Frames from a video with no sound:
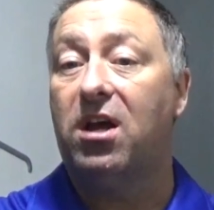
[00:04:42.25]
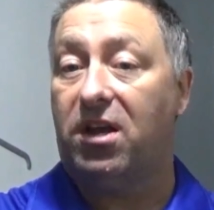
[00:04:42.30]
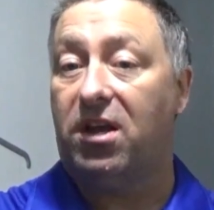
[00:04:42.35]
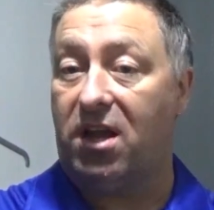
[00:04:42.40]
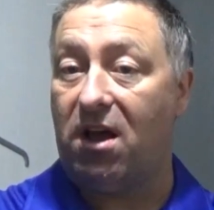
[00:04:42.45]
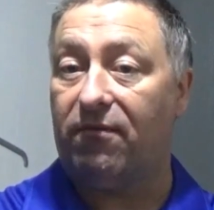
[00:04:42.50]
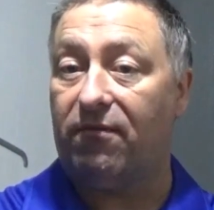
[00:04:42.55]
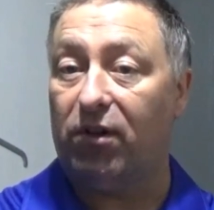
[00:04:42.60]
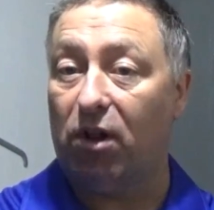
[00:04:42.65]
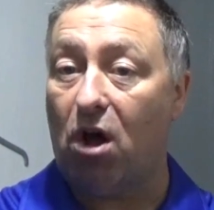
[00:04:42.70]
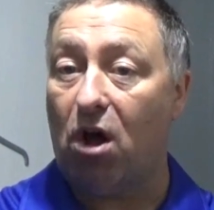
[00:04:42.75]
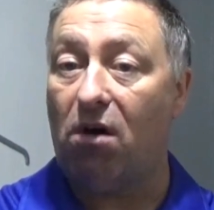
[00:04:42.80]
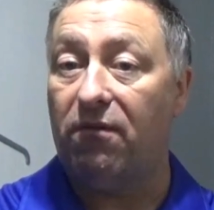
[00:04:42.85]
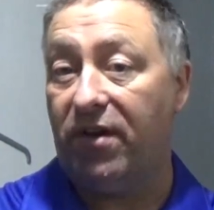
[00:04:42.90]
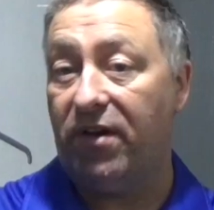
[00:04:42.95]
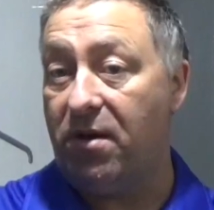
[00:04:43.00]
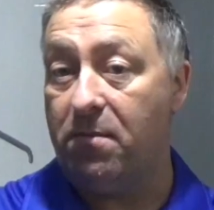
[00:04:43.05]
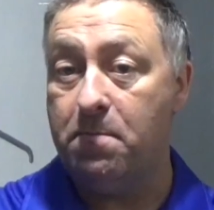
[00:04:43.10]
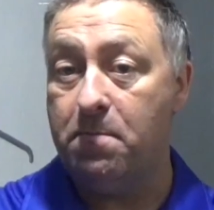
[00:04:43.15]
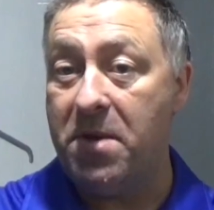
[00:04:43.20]
you have a lot of
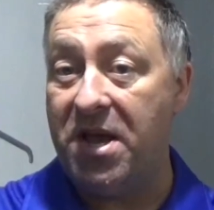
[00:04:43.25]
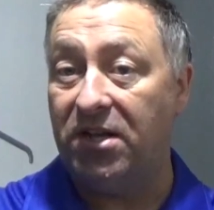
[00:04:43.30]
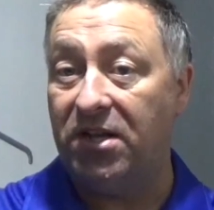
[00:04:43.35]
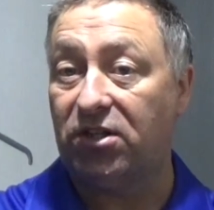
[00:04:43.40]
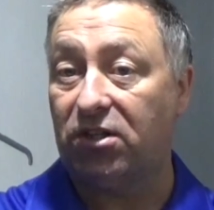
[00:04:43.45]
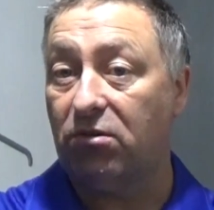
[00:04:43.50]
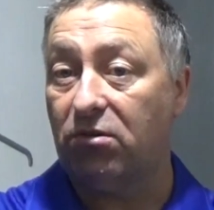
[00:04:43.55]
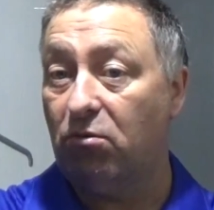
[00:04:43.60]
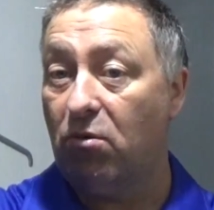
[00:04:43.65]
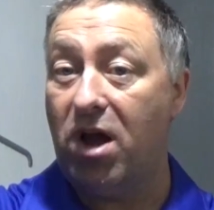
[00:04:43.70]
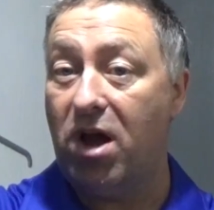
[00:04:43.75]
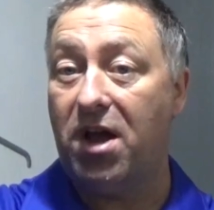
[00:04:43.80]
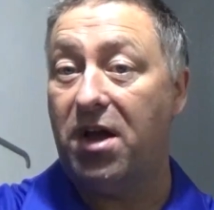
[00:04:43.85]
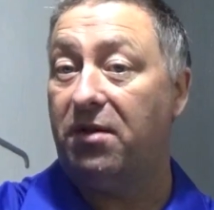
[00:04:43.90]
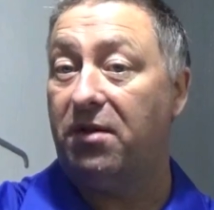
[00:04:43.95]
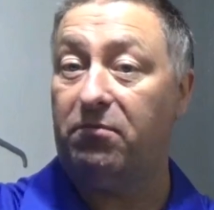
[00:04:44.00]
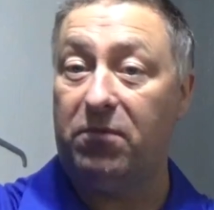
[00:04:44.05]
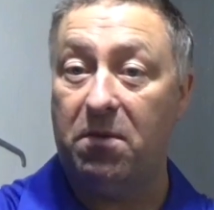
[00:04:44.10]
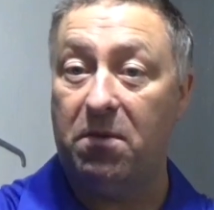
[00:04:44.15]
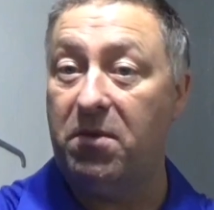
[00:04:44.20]
it miss,
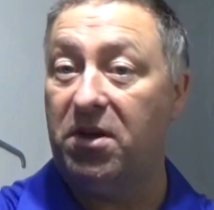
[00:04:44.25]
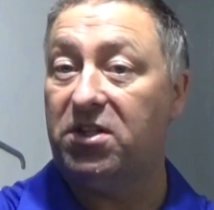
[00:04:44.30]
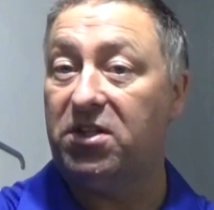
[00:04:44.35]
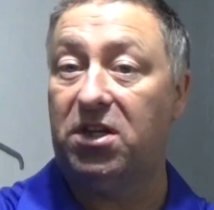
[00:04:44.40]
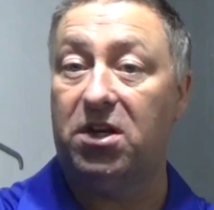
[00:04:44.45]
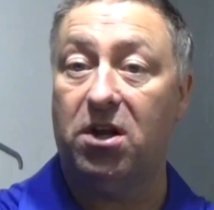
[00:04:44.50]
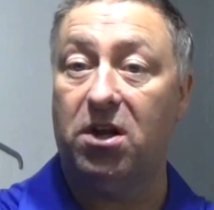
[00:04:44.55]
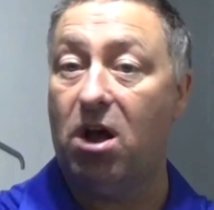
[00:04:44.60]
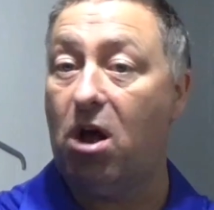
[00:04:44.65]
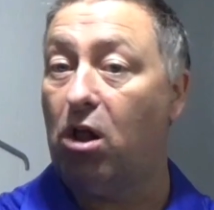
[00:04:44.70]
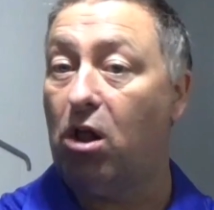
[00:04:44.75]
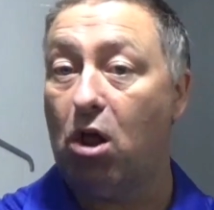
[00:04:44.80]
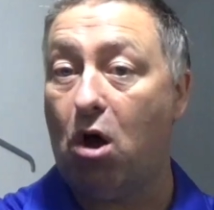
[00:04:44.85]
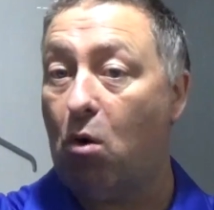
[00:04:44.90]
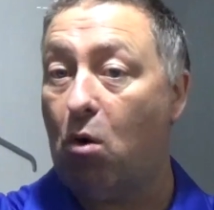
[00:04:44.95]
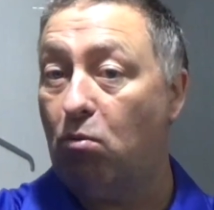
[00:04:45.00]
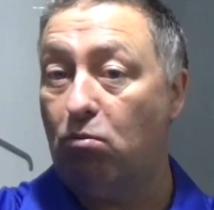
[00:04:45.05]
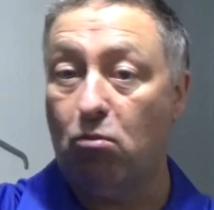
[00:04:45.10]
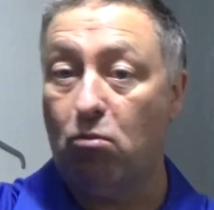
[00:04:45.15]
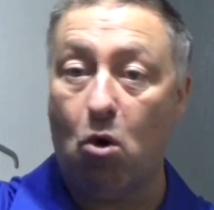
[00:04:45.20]
where you're missing it a
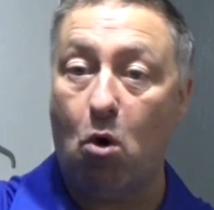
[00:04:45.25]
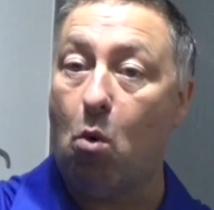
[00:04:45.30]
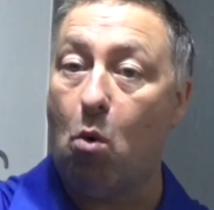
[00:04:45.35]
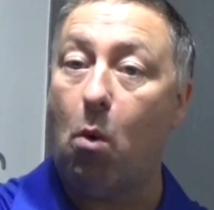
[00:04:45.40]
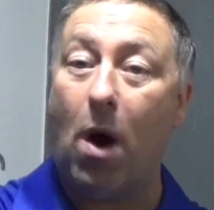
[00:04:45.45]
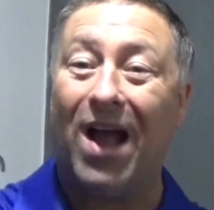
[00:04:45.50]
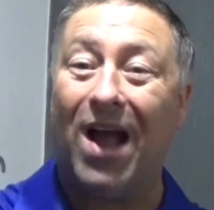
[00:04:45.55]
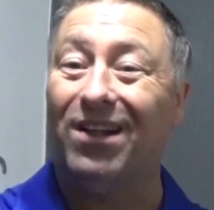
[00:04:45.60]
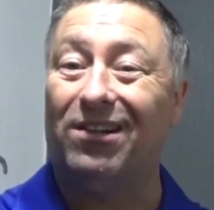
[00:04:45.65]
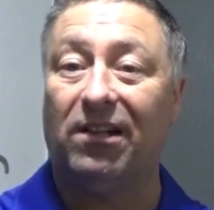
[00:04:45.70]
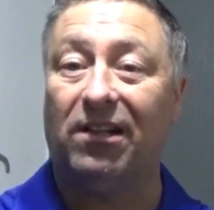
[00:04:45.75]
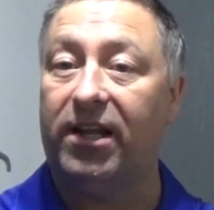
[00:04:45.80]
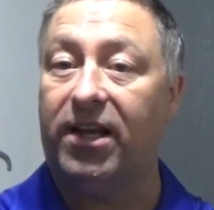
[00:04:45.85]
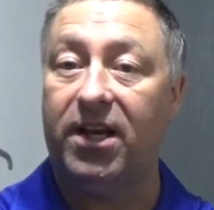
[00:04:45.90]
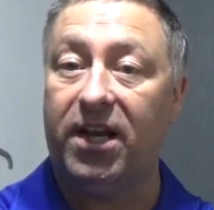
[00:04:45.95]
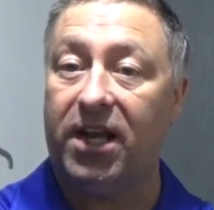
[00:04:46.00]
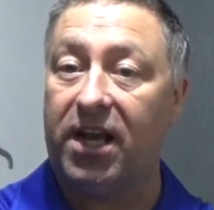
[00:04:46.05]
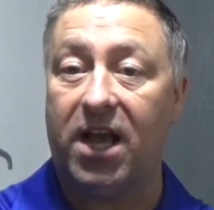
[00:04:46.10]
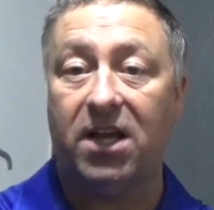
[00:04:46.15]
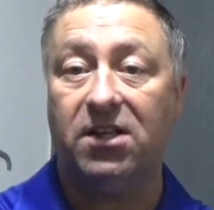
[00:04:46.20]
lot more wildly,
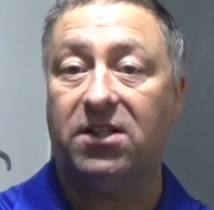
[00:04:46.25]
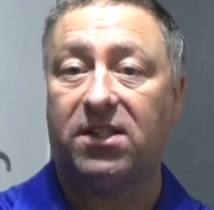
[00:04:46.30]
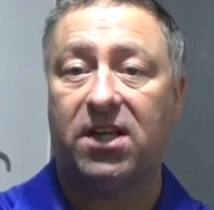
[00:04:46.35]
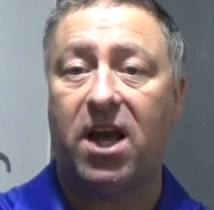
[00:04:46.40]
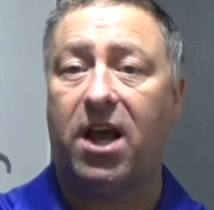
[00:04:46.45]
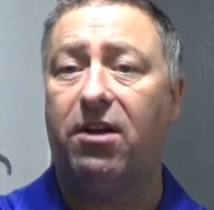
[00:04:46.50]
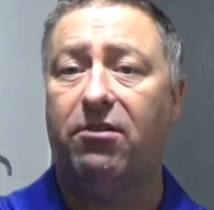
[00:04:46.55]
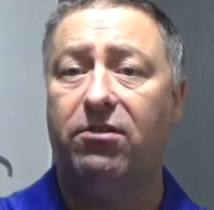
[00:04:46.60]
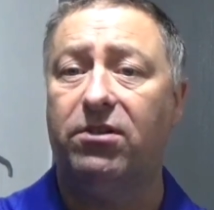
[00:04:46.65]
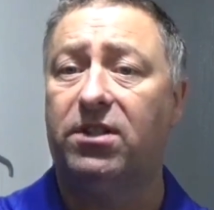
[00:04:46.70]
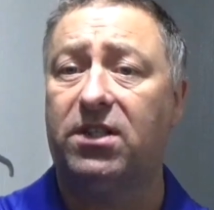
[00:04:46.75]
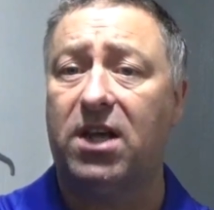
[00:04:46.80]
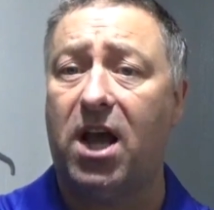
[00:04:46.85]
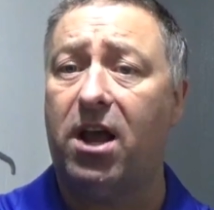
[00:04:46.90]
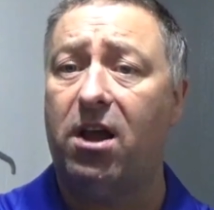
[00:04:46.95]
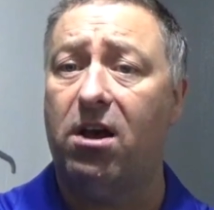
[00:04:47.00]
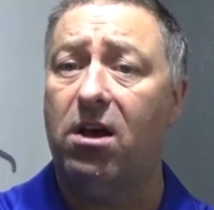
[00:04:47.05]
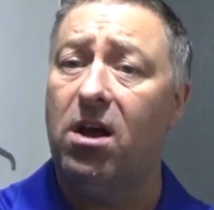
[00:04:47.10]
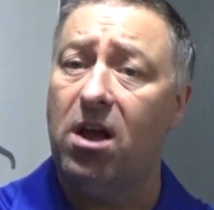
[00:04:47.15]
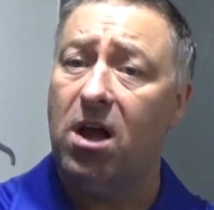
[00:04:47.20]
and it gets tighter and
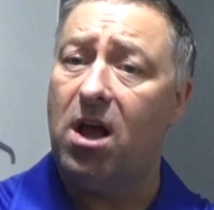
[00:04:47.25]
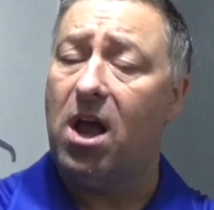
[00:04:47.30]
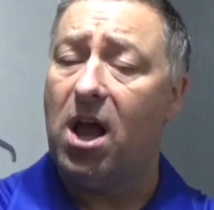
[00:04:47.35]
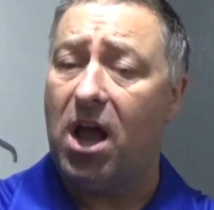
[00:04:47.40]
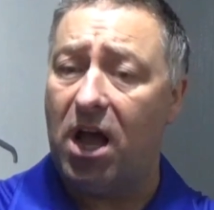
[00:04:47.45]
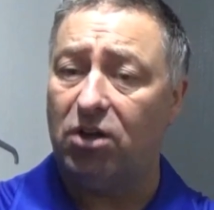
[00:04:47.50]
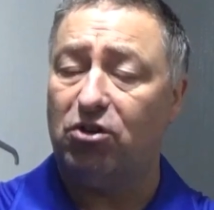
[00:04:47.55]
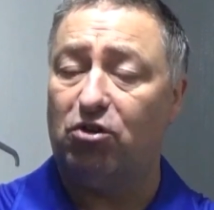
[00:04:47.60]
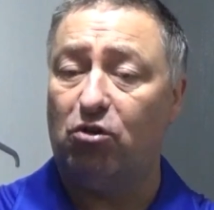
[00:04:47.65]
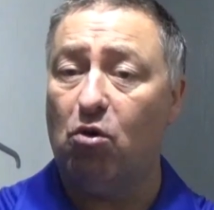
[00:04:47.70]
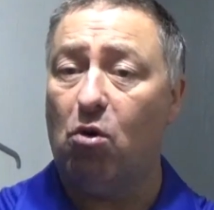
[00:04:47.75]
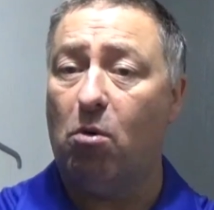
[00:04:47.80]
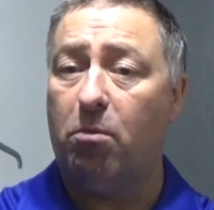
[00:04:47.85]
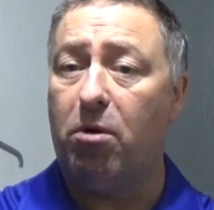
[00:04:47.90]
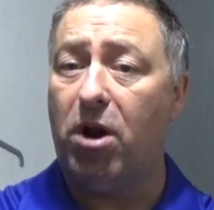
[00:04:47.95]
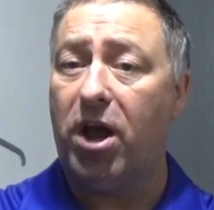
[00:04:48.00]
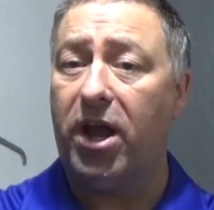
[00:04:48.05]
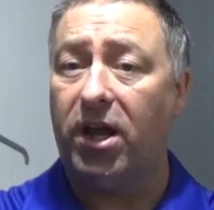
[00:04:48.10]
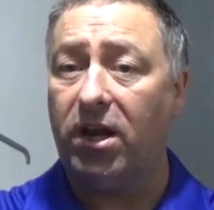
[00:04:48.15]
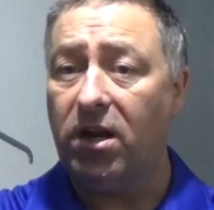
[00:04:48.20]
tighter as your
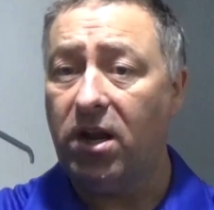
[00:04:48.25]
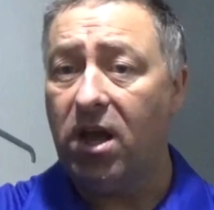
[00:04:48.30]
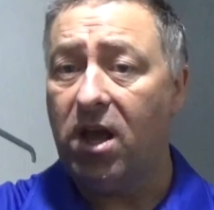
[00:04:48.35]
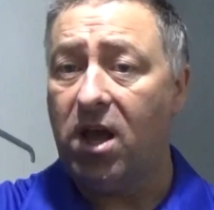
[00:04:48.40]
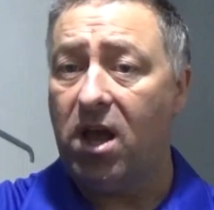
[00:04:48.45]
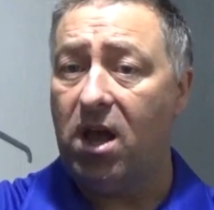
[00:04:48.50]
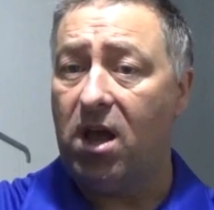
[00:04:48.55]
brain